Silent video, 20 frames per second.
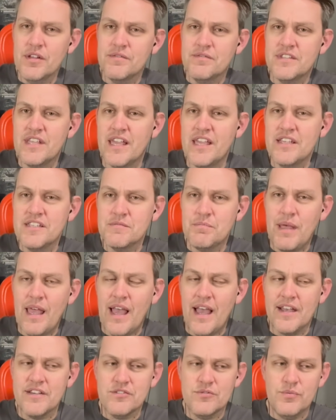of days
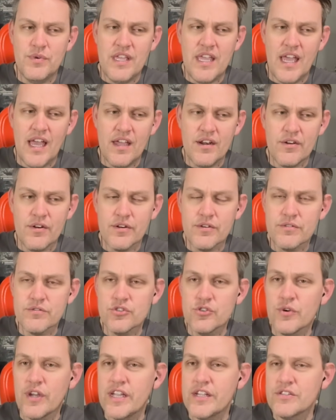past we had our
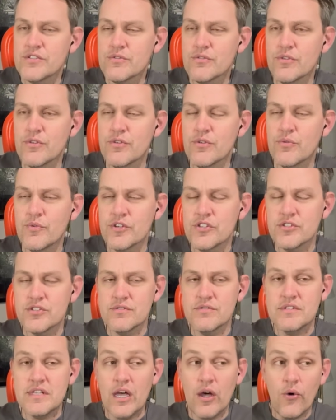trades crew,
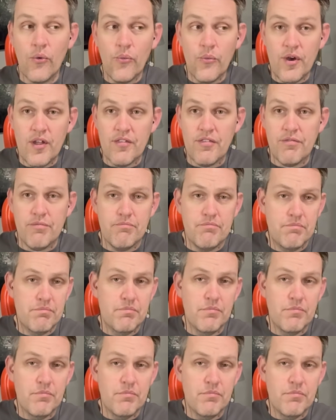which dealt with